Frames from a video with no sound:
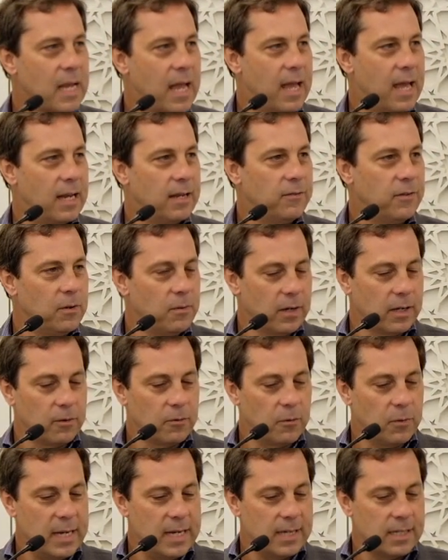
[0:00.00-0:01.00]
And if you were
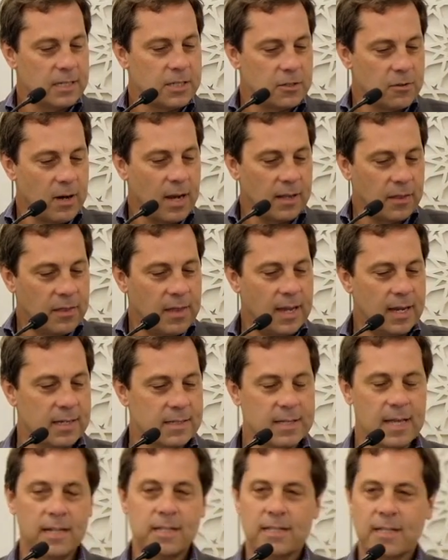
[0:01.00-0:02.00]
to reconstruct
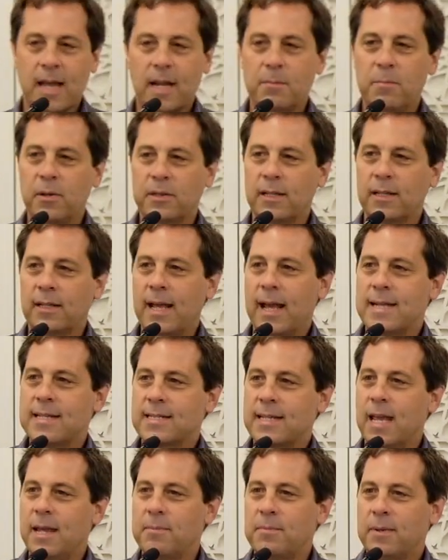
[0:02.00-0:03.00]
things, that is kind of put the
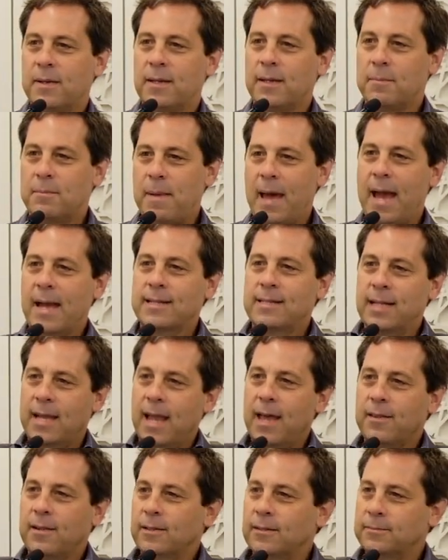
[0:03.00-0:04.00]
landscape back
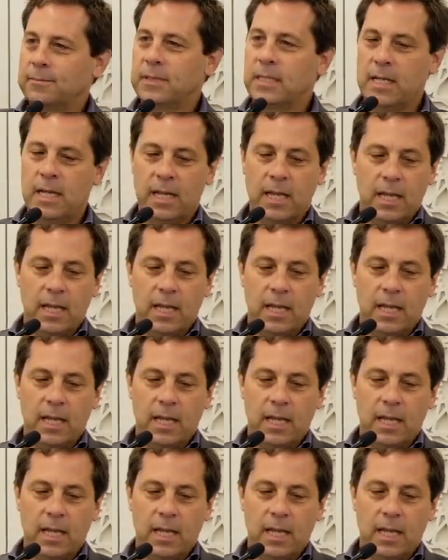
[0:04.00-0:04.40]
together,